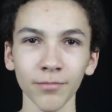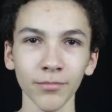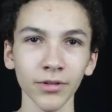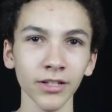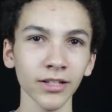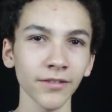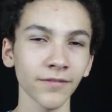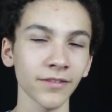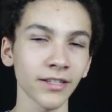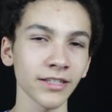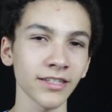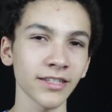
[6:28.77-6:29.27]

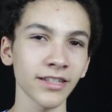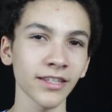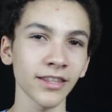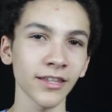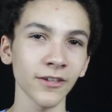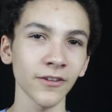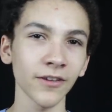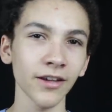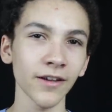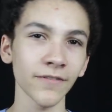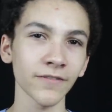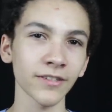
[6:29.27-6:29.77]
but if they see
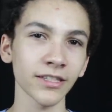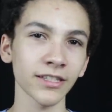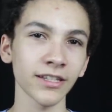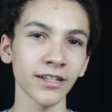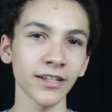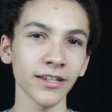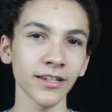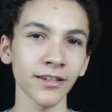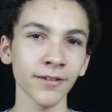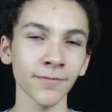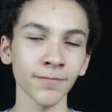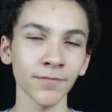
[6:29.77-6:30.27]
that you have a
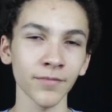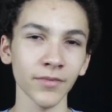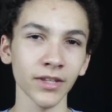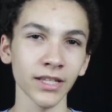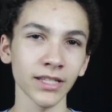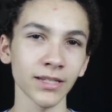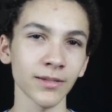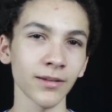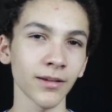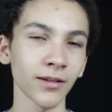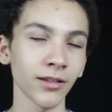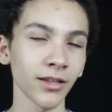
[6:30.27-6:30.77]
snake,
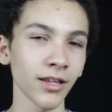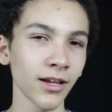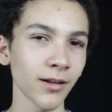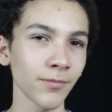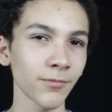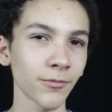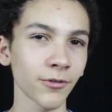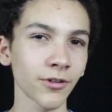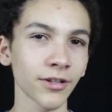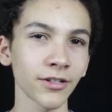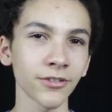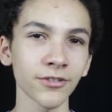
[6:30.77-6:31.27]
it's a
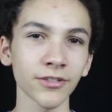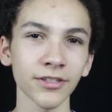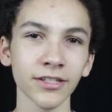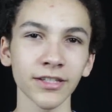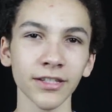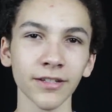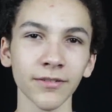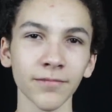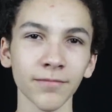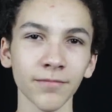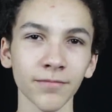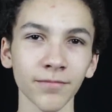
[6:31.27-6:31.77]
lot more
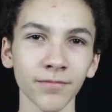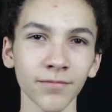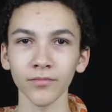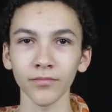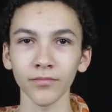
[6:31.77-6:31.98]
interesting.